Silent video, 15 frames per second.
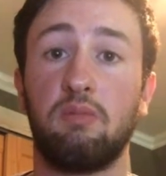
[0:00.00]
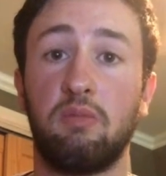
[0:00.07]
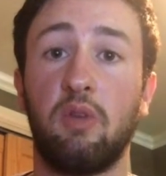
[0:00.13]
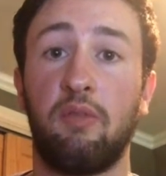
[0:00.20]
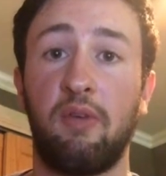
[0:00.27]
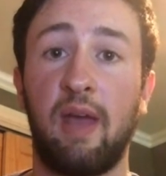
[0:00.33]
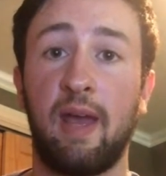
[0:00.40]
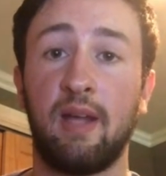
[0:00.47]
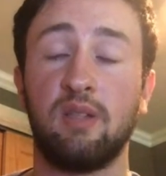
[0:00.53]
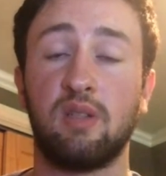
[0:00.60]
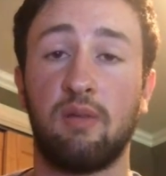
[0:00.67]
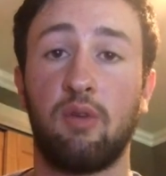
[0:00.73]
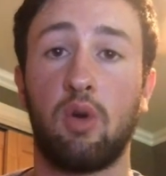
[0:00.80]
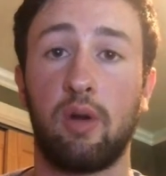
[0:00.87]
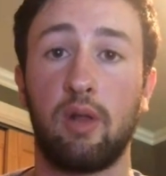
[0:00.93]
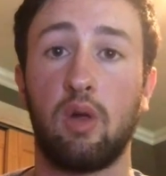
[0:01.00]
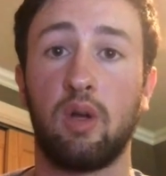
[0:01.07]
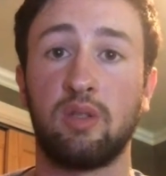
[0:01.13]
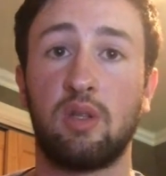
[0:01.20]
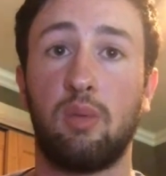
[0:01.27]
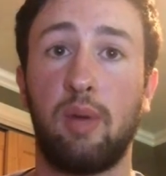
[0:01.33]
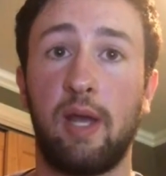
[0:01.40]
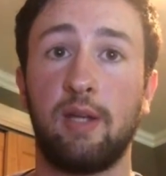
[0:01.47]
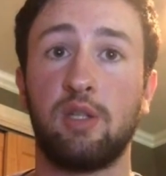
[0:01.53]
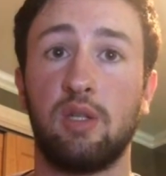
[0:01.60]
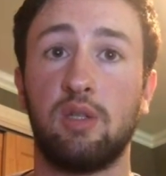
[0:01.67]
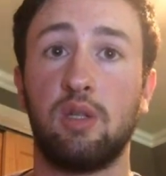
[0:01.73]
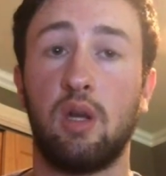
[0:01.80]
the fans have already lost their patience,